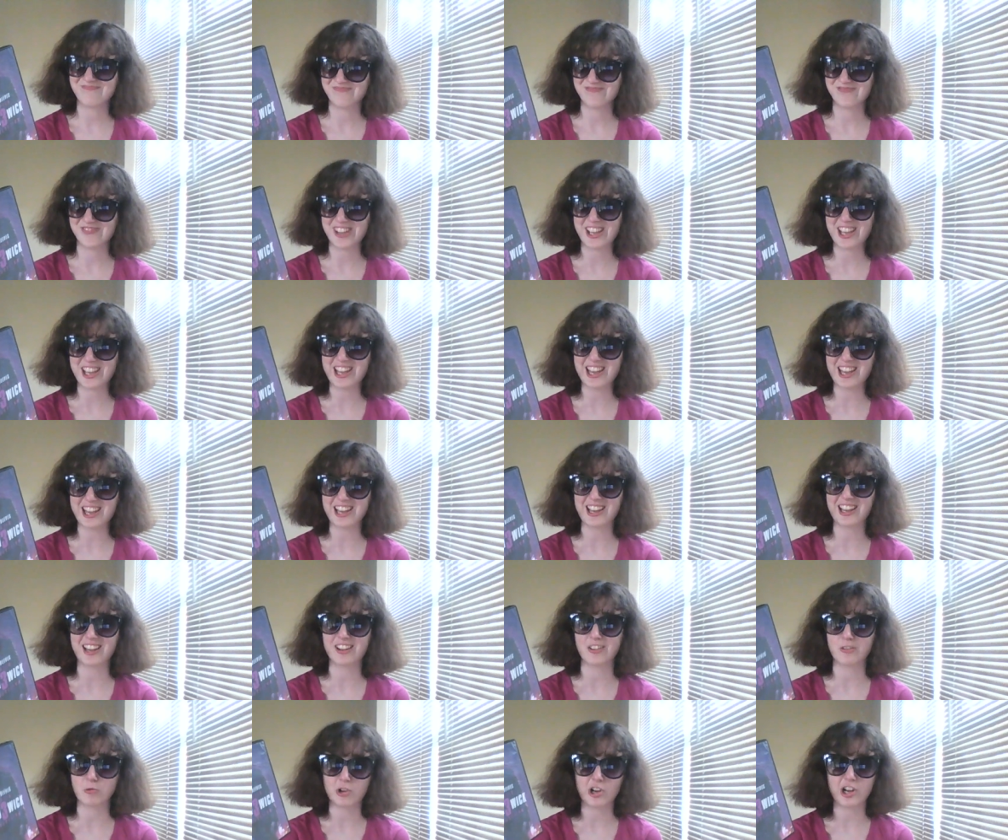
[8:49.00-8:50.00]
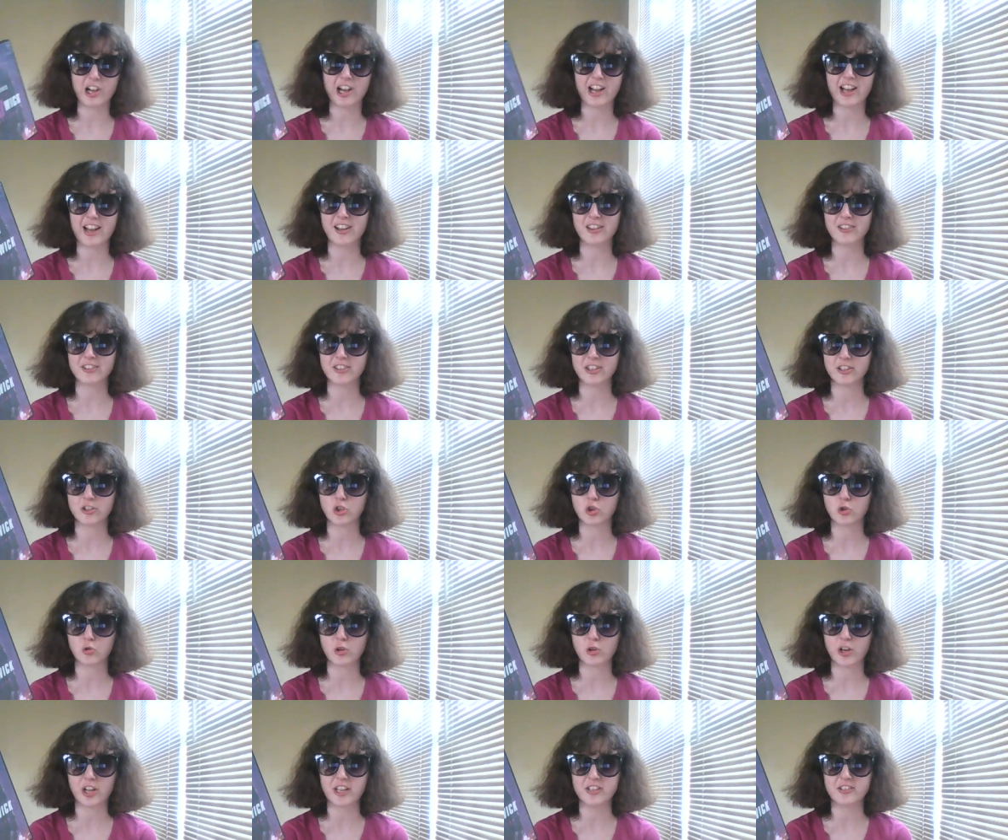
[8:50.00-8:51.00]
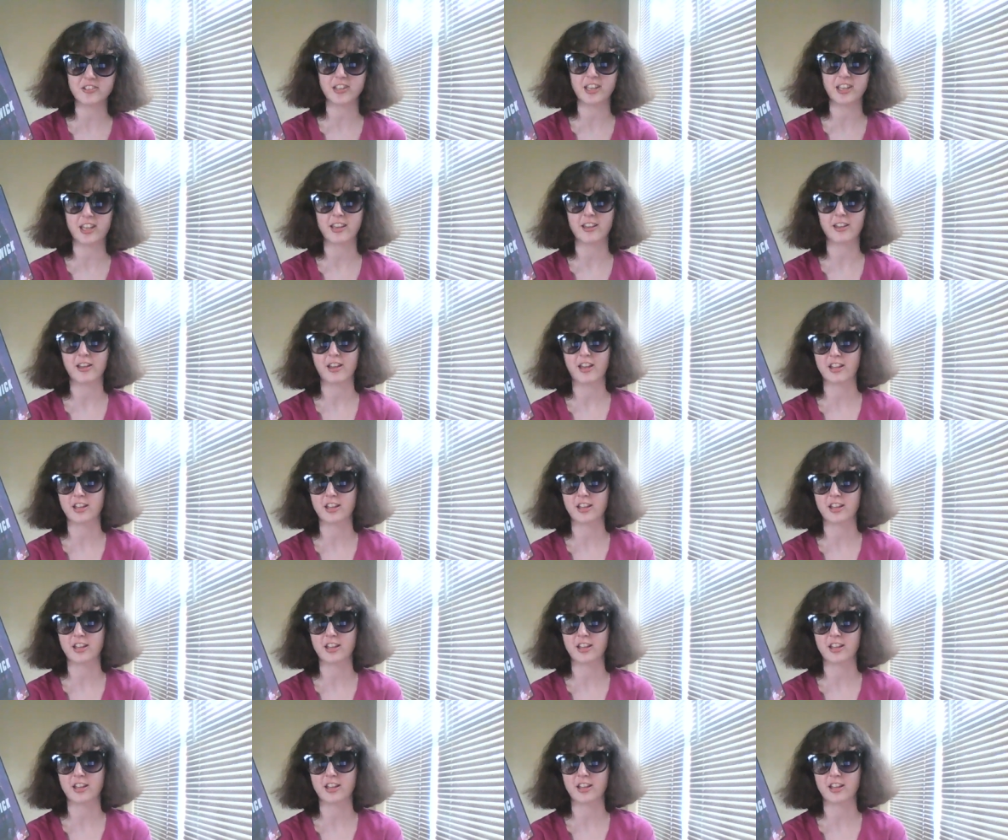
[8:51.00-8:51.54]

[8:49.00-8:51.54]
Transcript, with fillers: Yeah, wild and crazy.